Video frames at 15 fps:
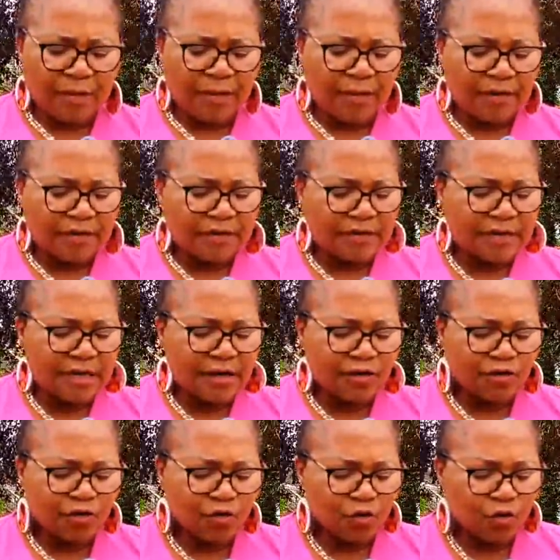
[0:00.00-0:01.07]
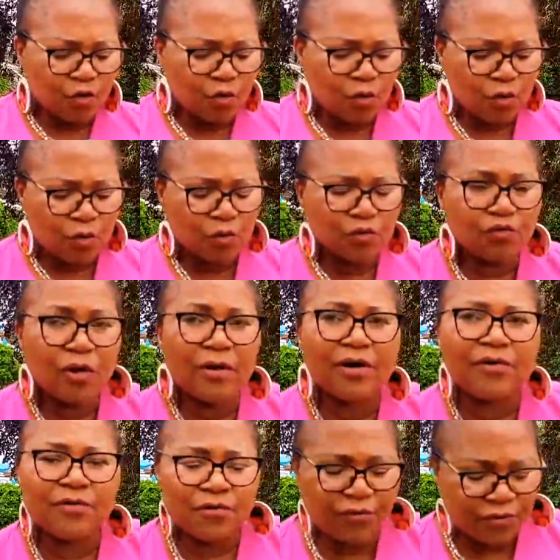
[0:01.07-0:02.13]
return to
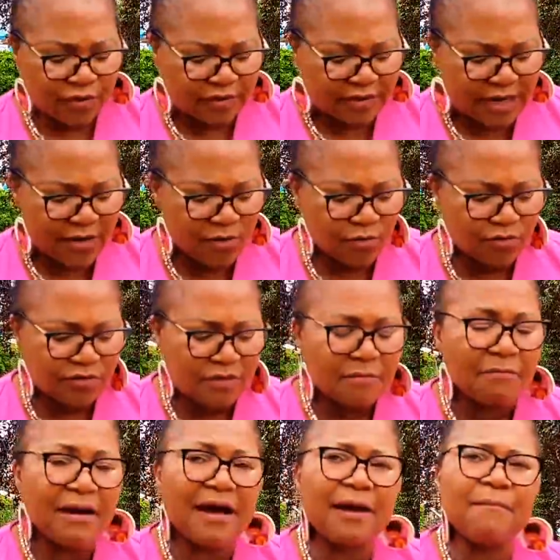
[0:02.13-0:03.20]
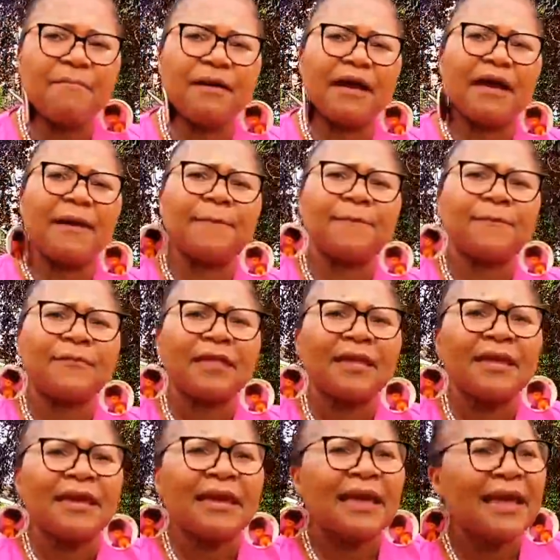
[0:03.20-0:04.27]
our roots, return to Zimbabwe.
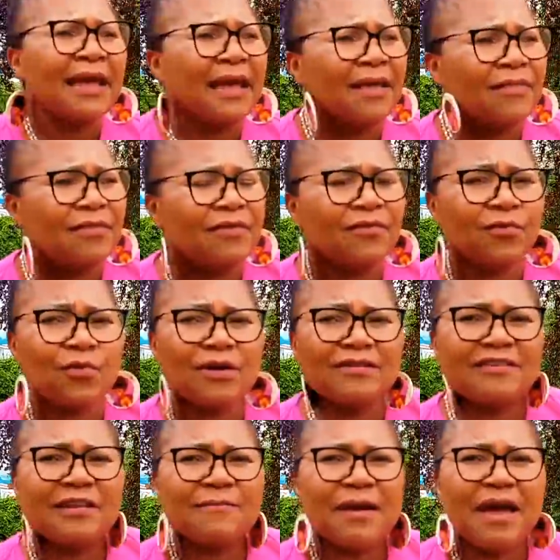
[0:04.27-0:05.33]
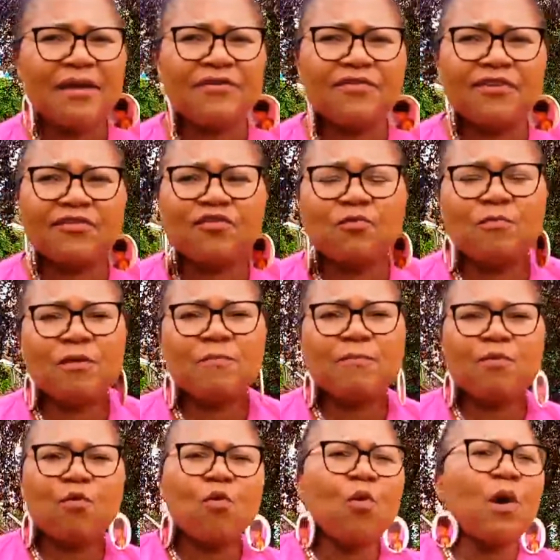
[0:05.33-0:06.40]
This question may address to
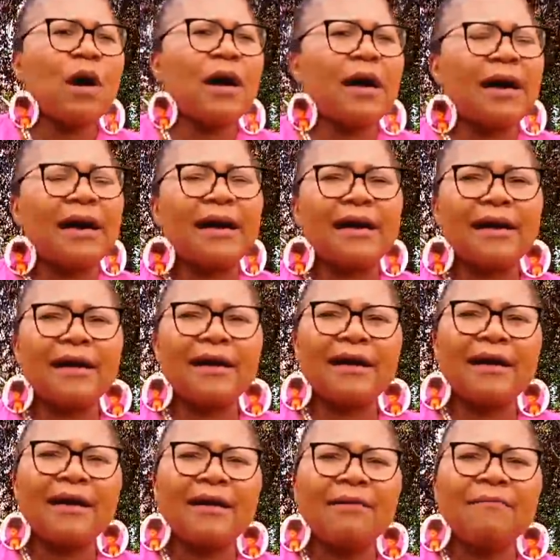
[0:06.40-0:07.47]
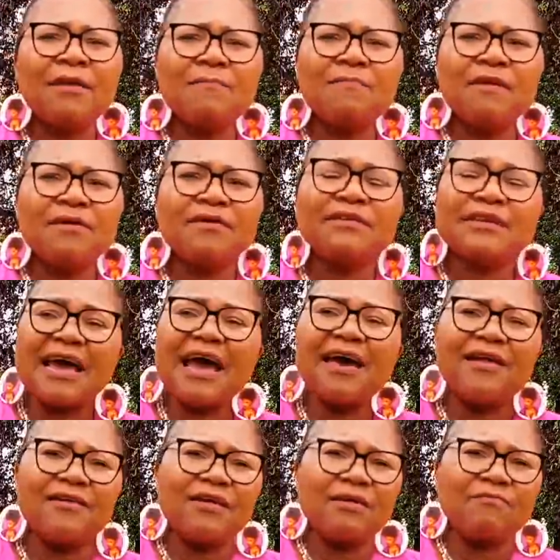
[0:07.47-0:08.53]
people who are maybe
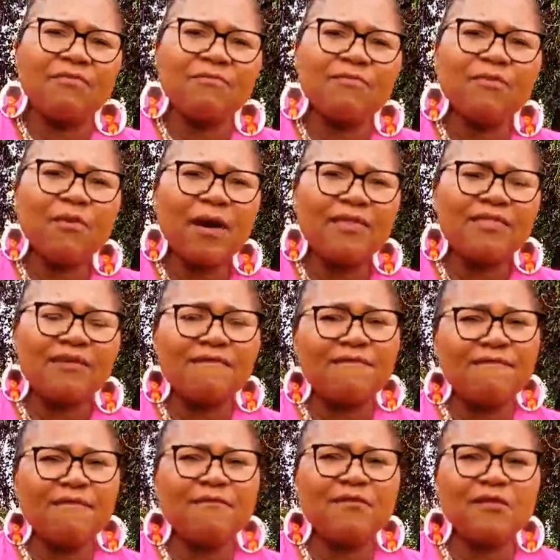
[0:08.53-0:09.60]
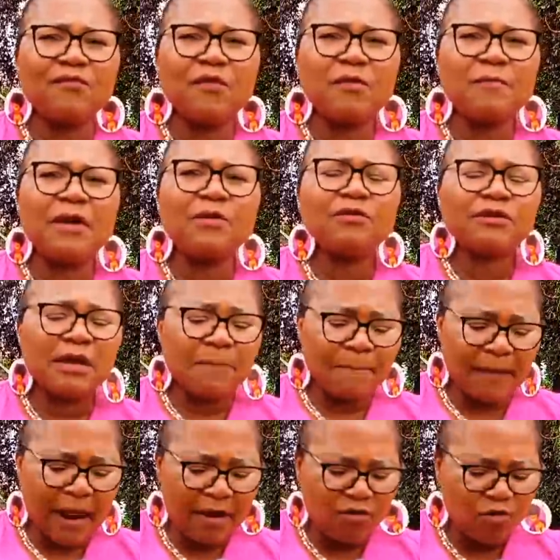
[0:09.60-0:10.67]
retiring, people who are in their 50s. So it may not
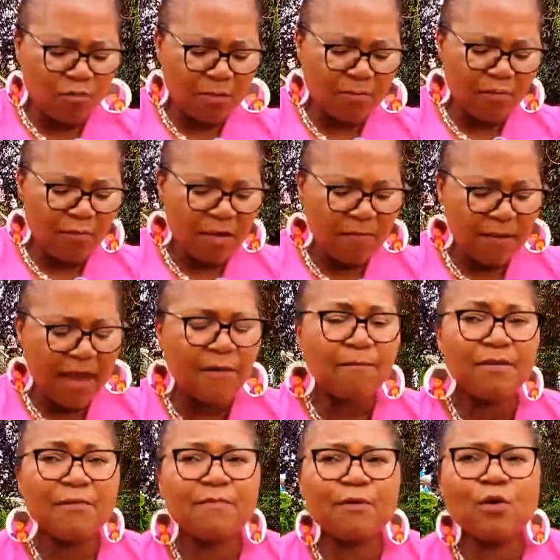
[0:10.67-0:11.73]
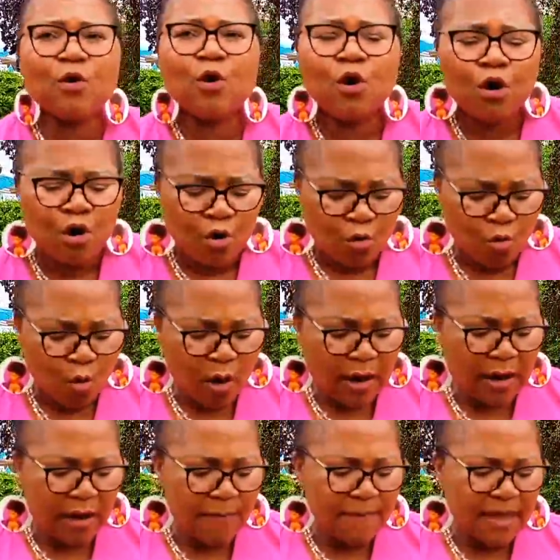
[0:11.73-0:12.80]
apply to people, maybe young people who are
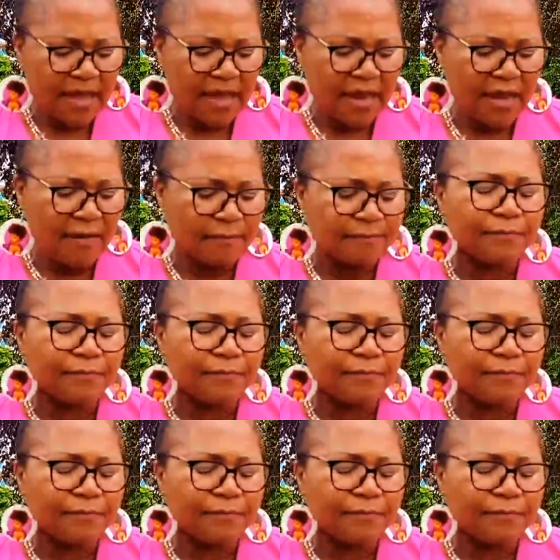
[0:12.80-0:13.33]
coming in,